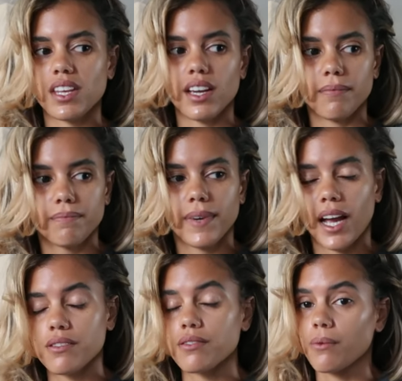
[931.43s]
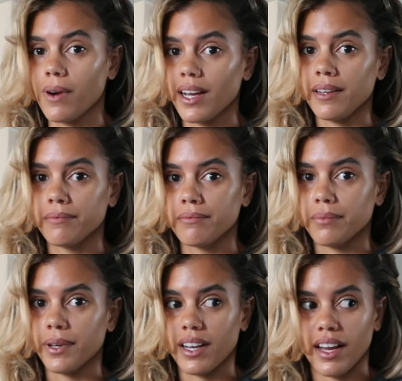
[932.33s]
Yeah, I don't know why,
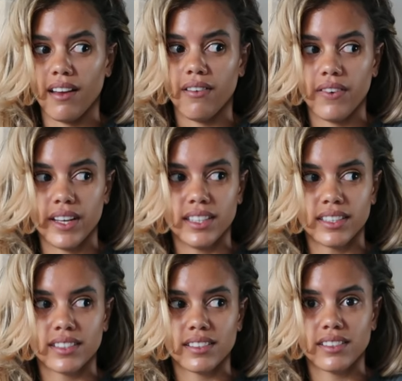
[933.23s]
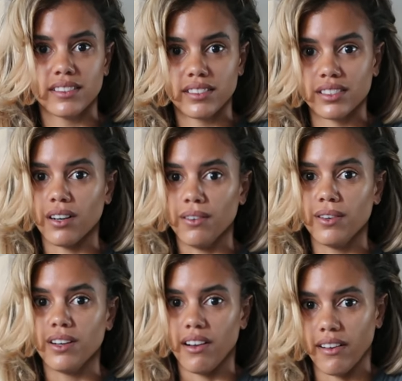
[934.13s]
but I felt so
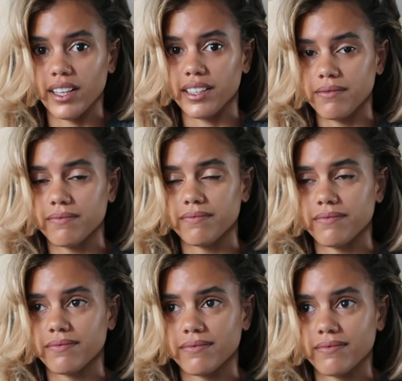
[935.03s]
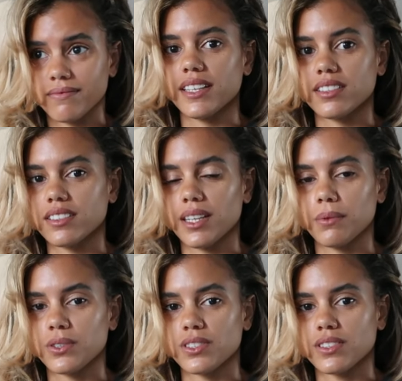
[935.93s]
ugly. Yesterday
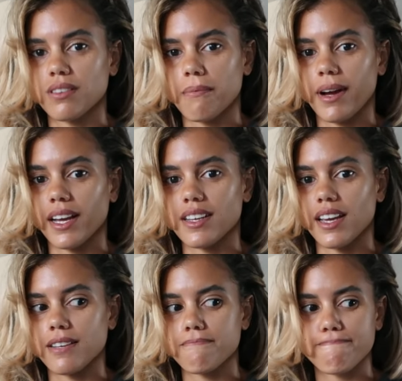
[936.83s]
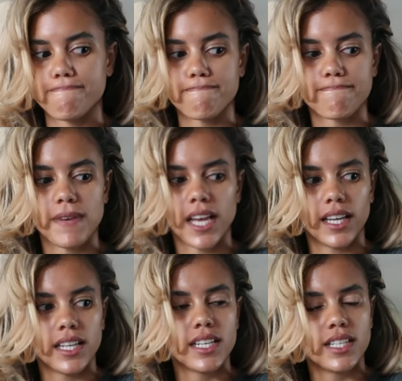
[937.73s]
was just not my day.
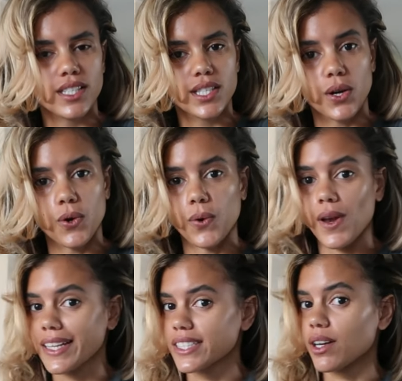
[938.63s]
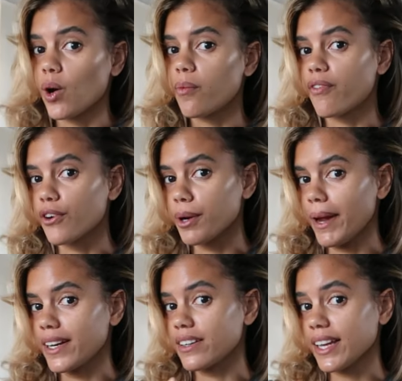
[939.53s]
So let's hope for a
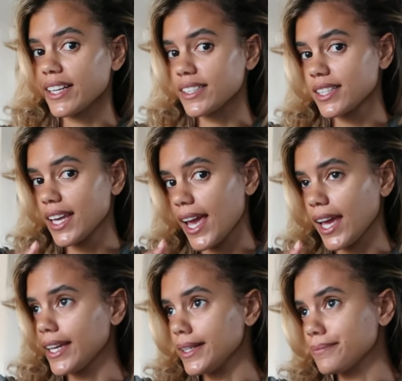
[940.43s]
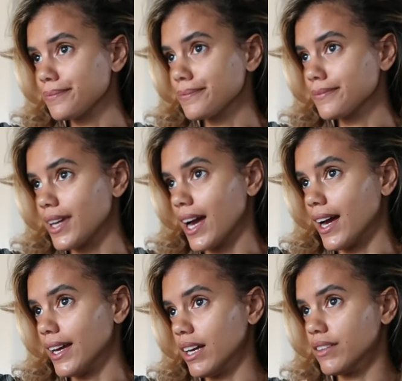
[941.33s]
better day today.
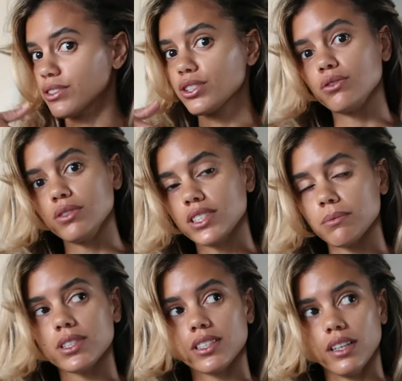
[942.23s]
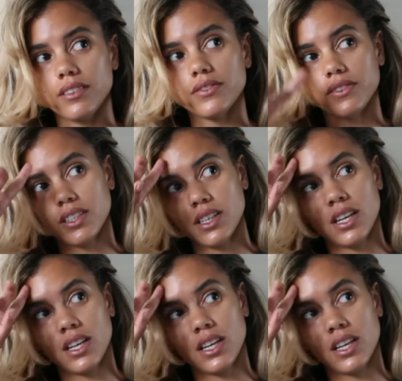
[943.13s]
I have to shoot some stuff.